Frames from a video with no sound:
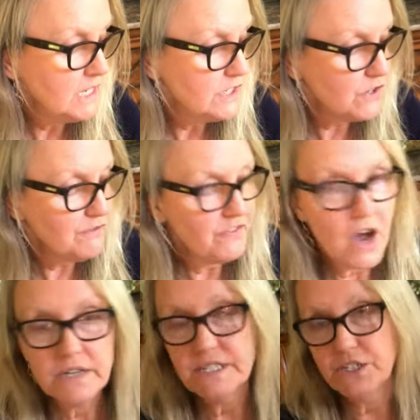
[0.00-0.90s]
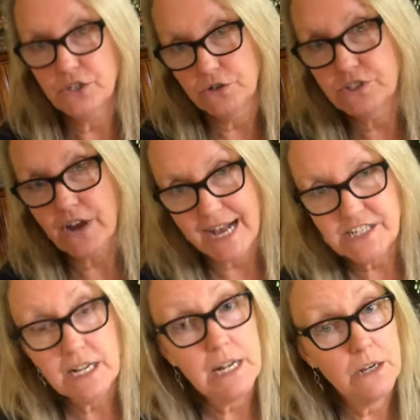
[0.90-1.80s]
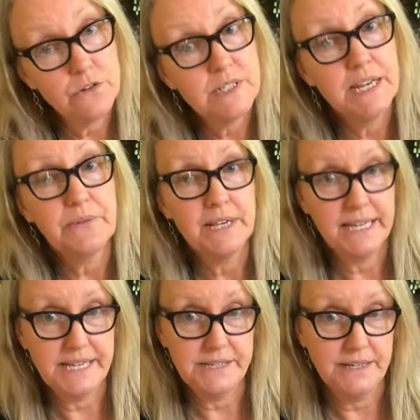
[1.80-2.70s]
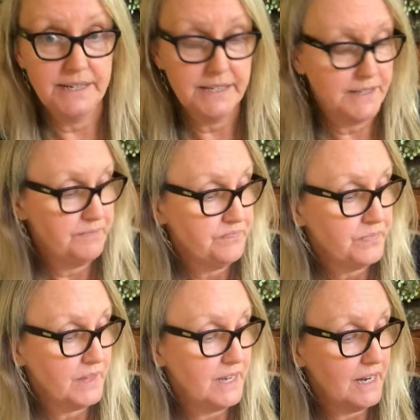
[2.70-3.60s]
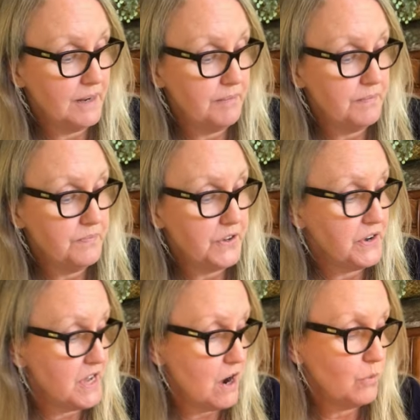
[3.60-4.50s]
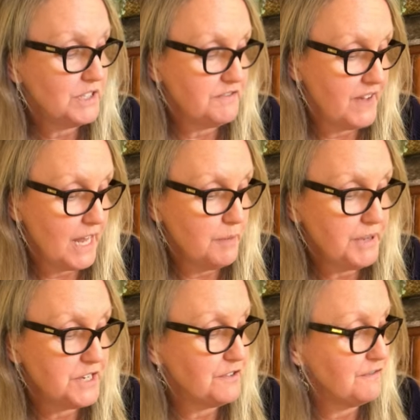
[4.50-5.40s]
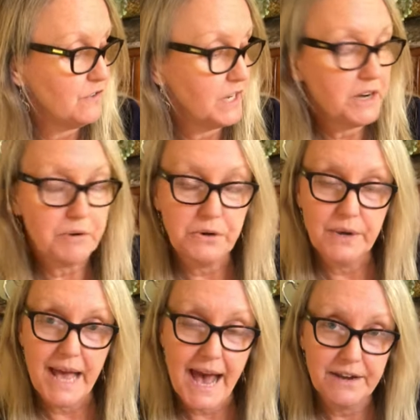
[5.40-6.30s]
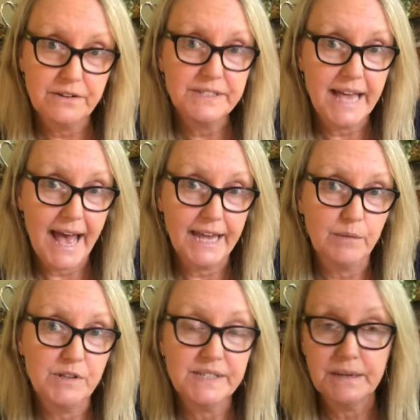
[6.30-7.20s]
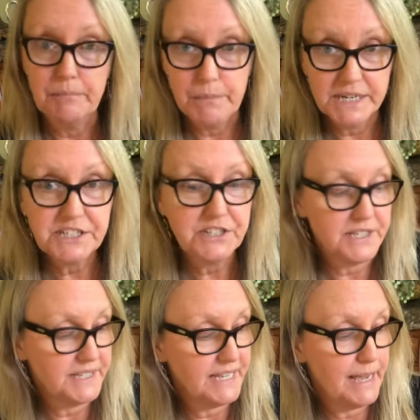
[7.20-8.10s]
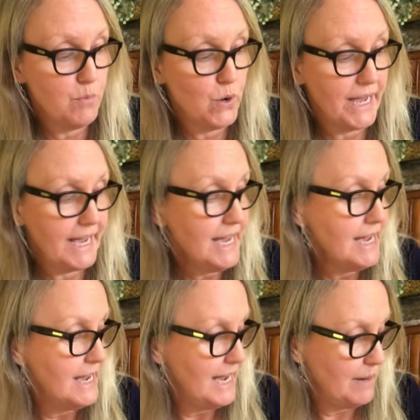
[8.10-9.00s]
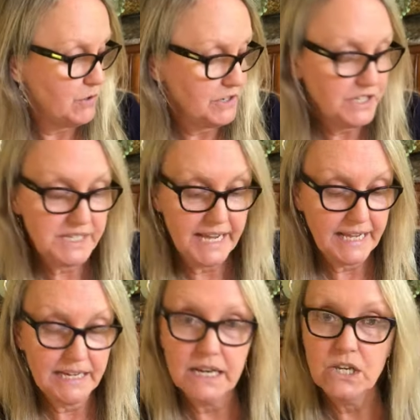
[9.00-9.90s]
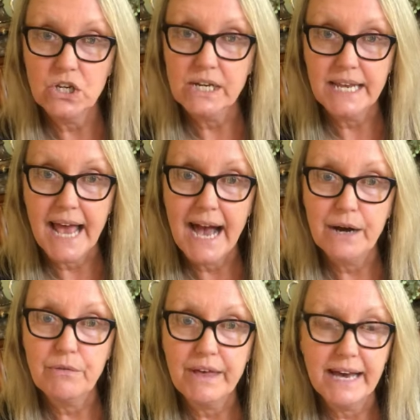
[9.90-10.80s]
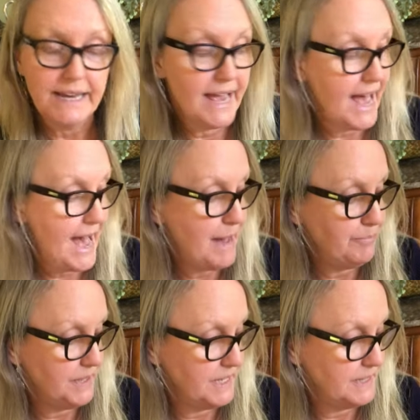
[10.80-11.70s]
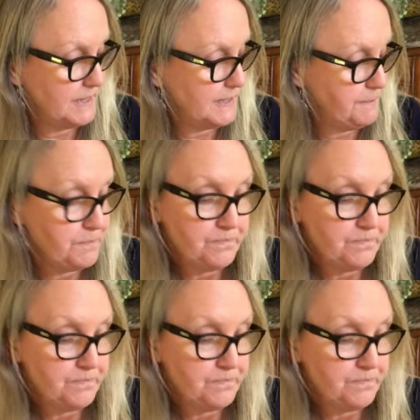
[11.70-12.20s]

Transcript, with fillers: So frogs and toads are actually closely related. Um, their young will develop into fully grown adult animals in much the same way. And we're going to take a little look at how that happens.